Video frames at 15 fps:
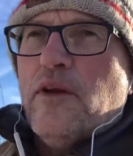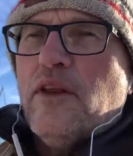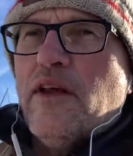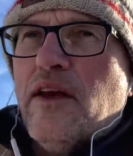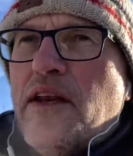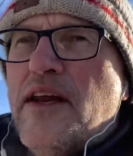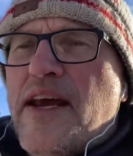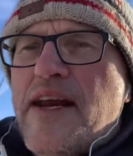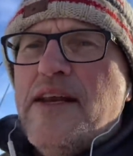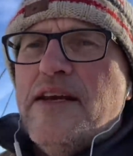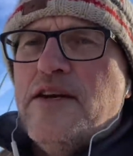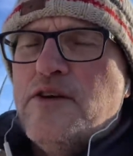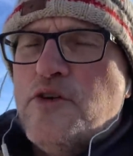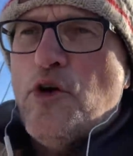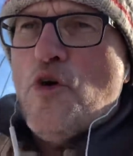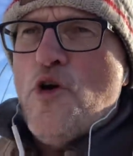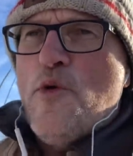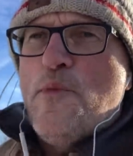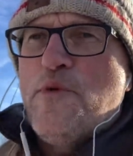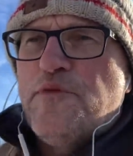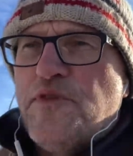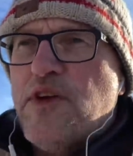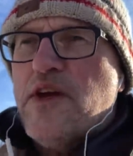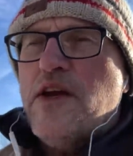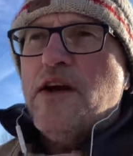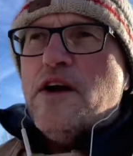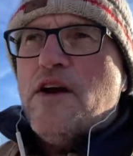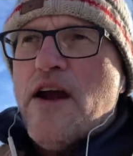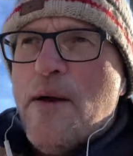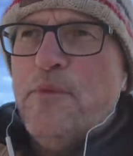the Canadian term of the
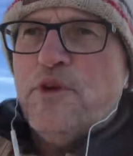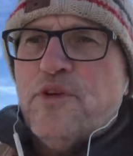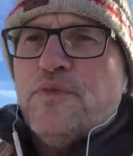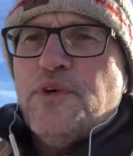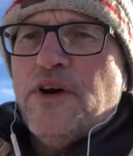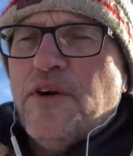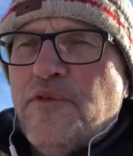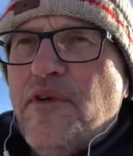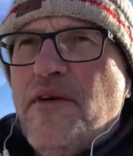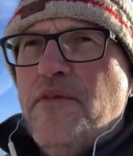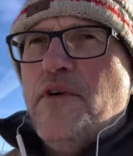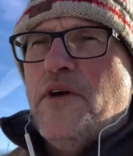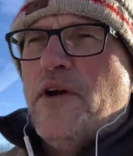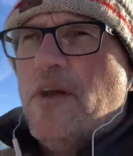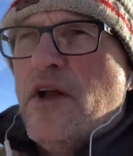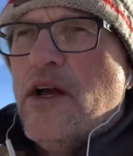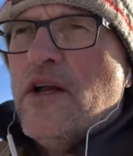year, atmospheric river,